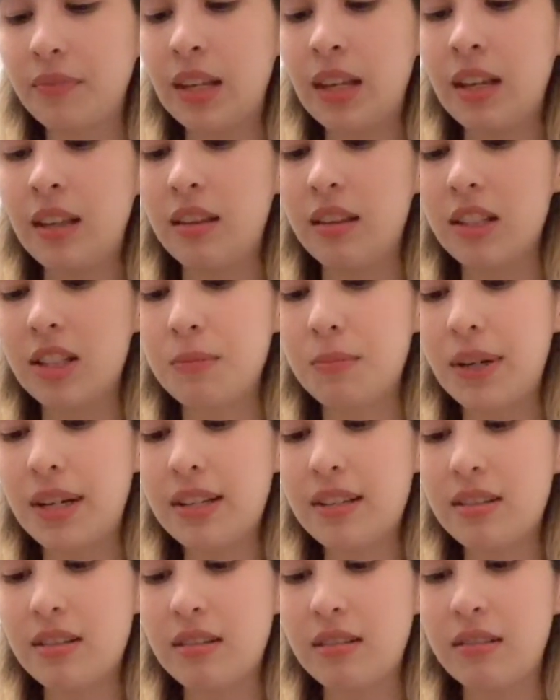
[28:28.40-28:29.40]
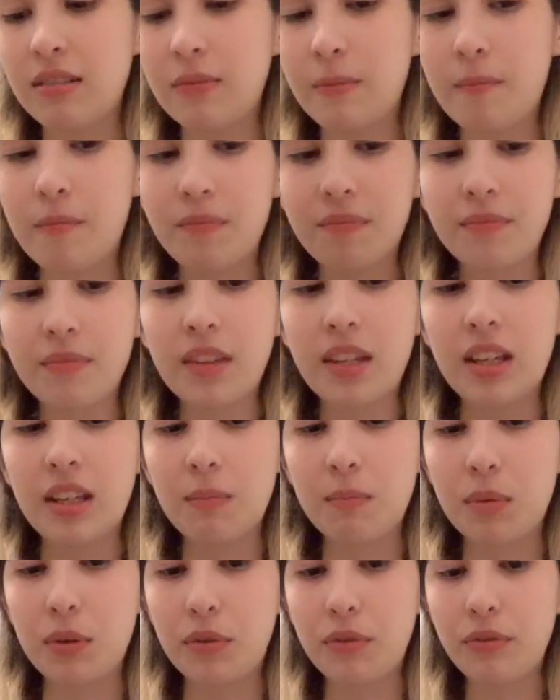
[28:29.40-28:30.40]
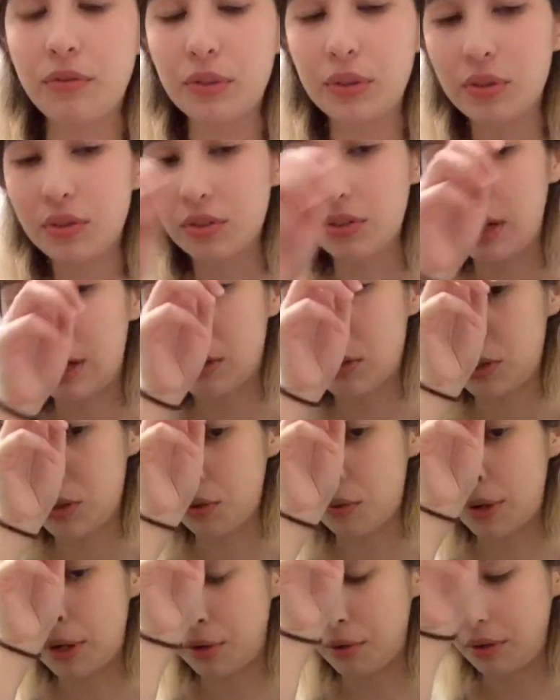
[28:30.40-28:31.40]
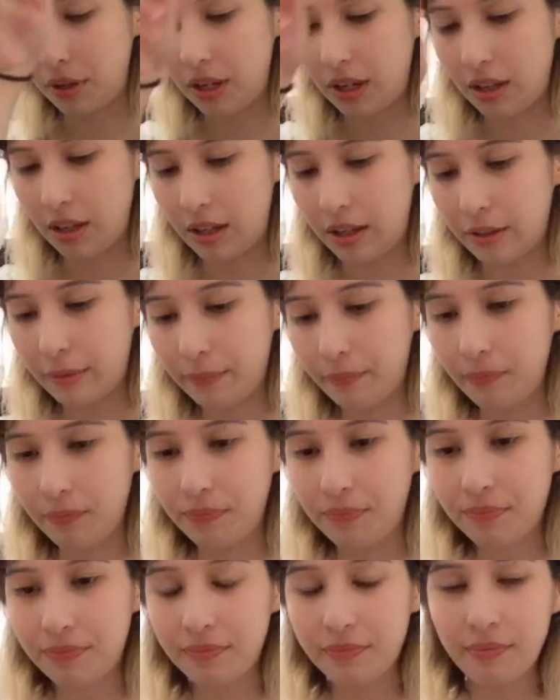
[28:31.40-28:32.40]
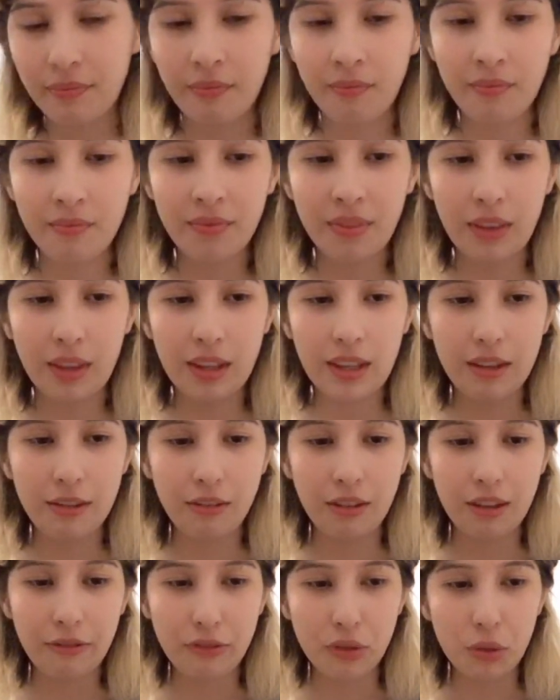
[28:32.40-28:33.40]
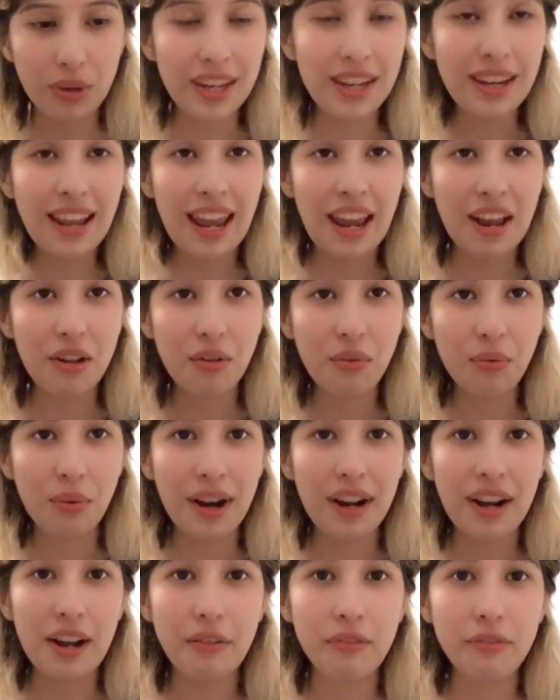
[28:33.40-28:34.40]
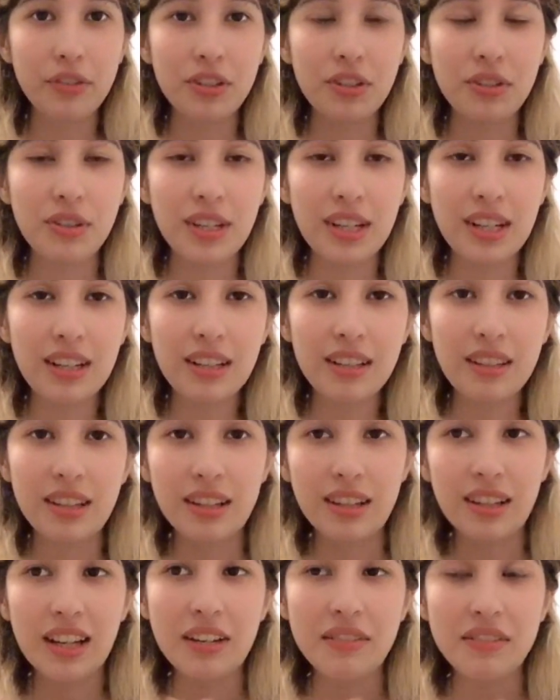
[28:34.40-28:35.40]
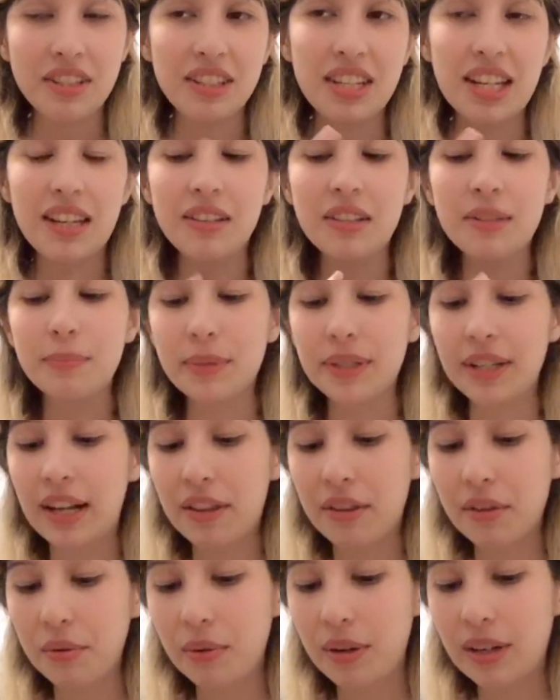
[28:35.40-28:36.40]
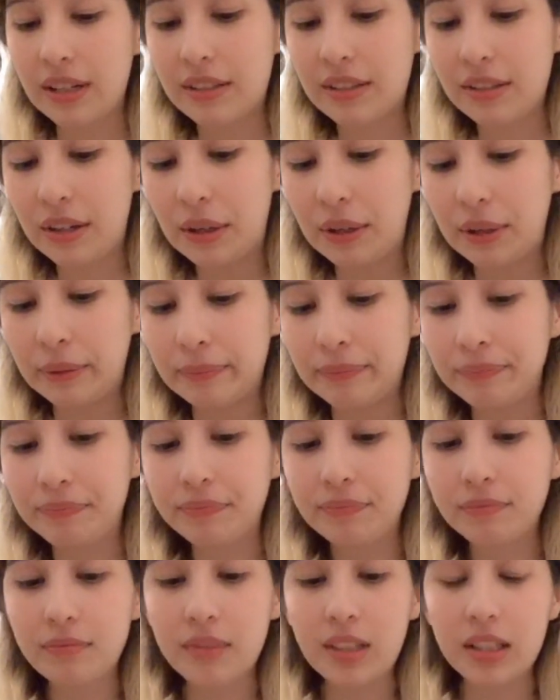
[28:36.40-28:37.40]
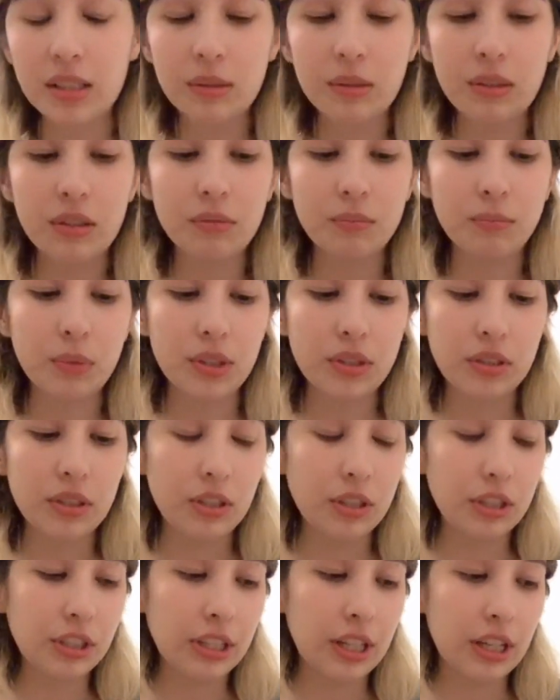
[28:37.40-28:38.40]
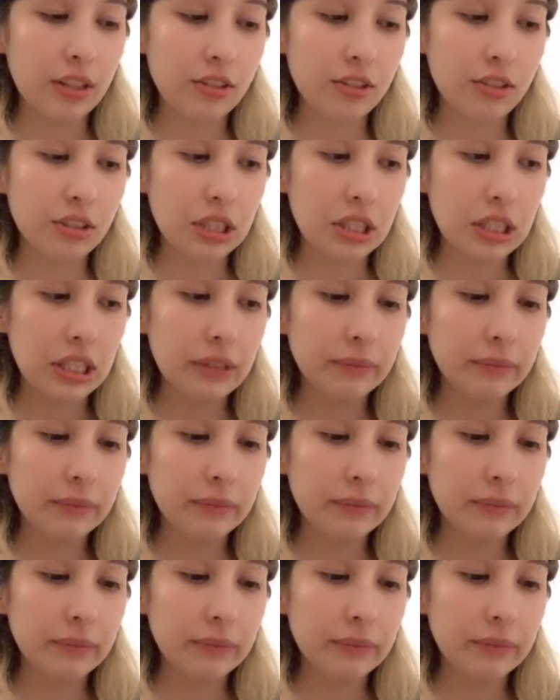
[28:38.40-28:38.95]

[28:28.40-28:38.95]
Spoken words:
The spice in both foods are actually quite okay. Like, if you inhale right after you eat it, then it kind of stings, but otherwise, it's pretty good actually.